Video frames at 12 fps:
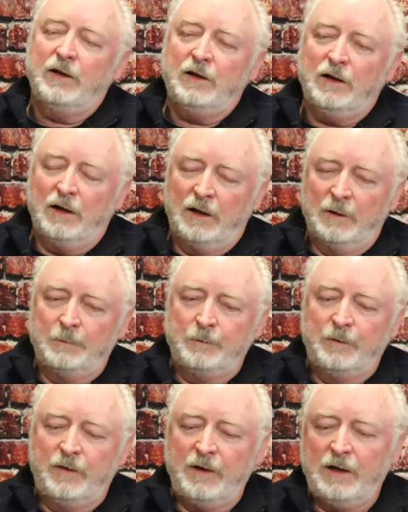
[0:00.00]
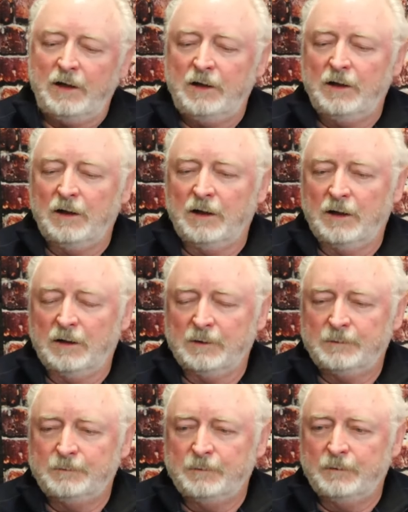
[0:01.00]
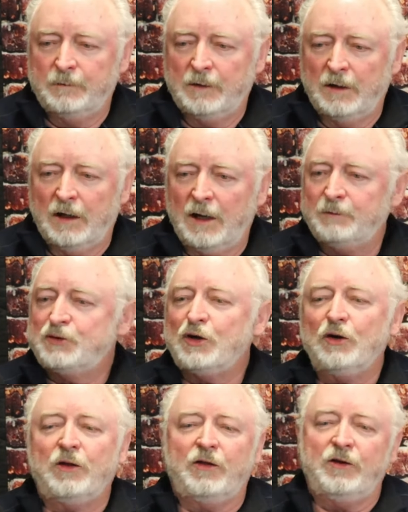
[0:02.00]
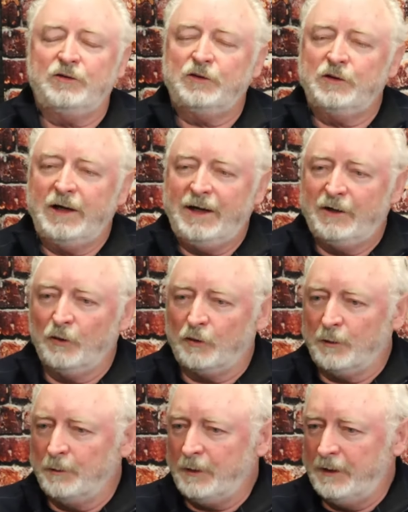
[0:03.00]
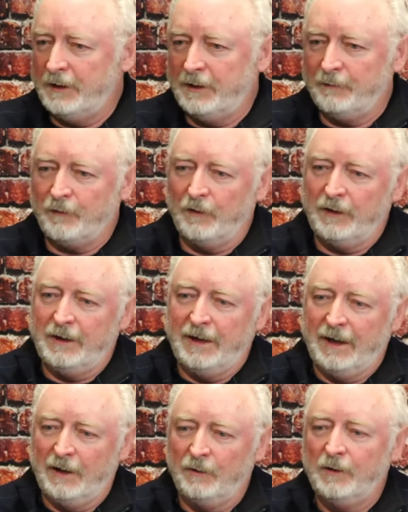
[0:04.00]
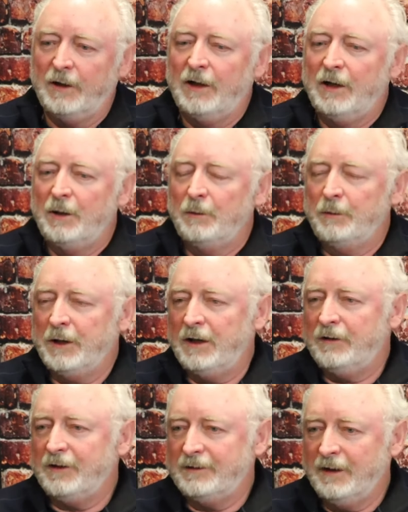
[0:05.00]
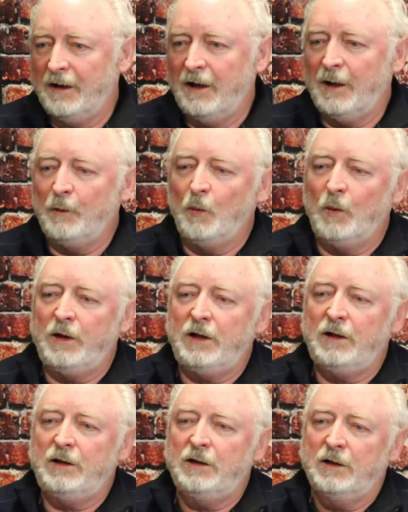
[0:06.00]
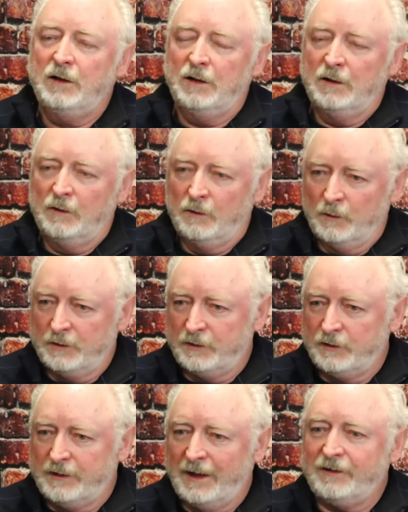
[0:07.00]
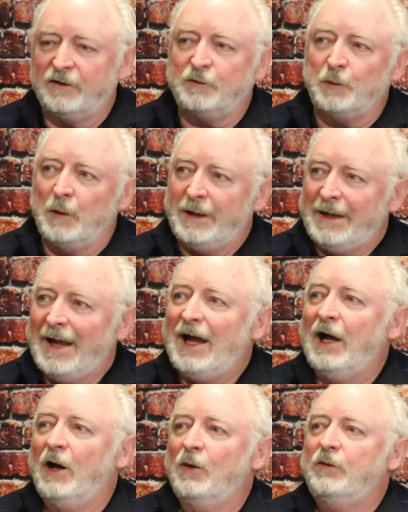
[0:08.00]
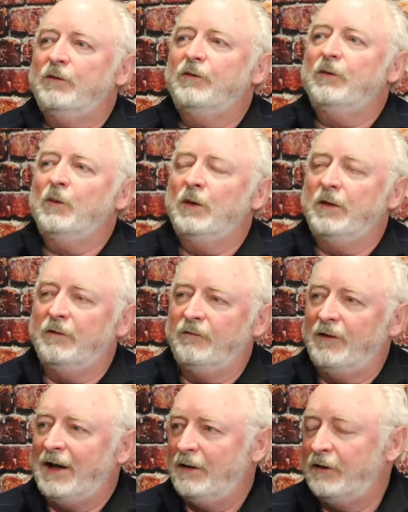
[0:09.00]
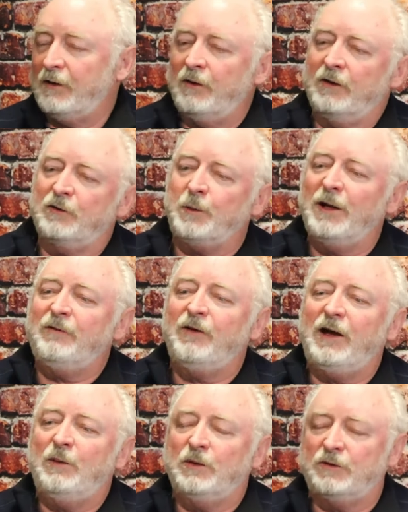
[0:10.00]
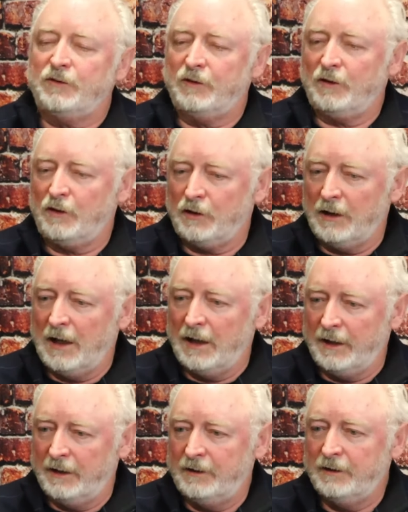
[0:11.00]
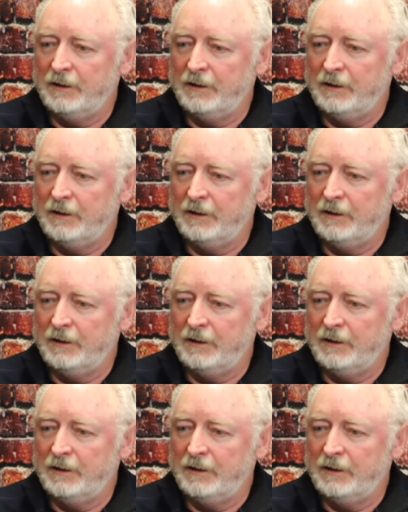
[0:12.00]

uh, the uh, I'm sure that this is handled completely differently now. But at the time, we would take the spleen out when the vein, the, the vein was clotted.